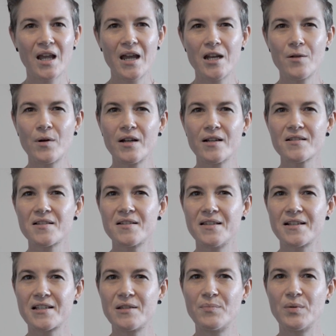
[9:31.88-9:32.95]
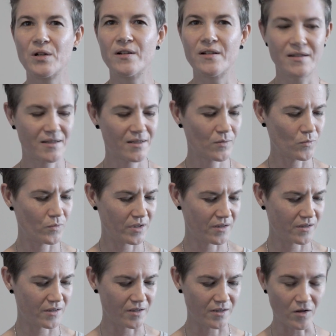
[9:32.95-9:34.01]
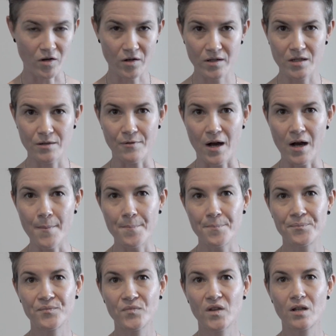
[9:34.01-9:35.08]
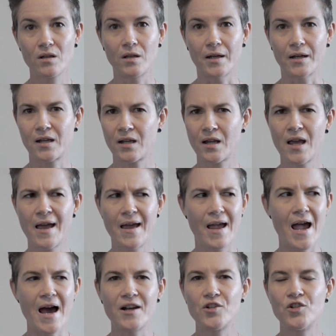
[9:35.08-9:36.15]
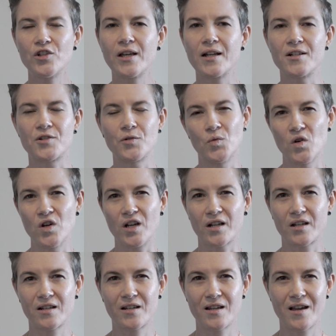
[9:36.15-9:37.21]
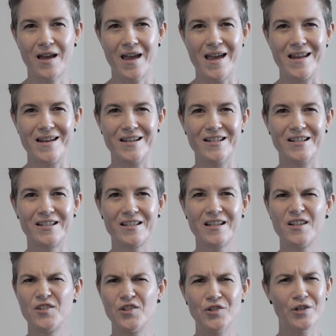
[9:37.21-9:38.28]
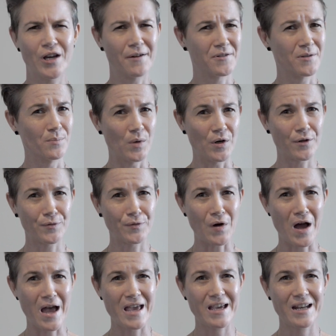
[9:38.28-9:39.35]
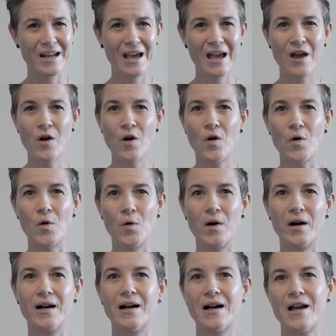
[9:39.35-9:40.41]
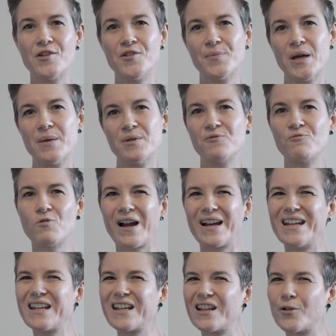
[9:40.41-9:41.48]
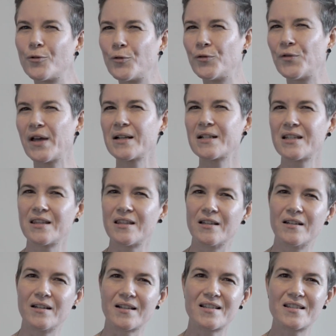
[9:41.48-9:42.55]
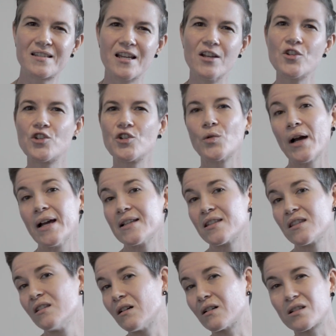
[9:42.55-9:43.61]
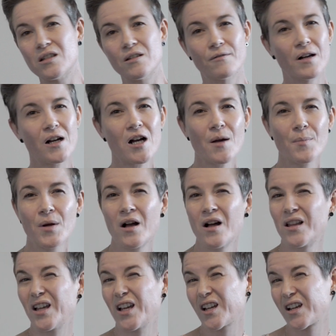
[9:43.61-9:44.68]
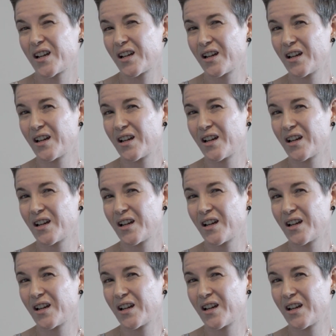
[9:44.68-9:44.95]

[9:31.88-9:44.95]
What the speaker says: anyone else's experience with the Octave up. Like, how did you get it to work? And did you have to modify it? Or are you maybe running an effect that accentuates the Octave up? Like,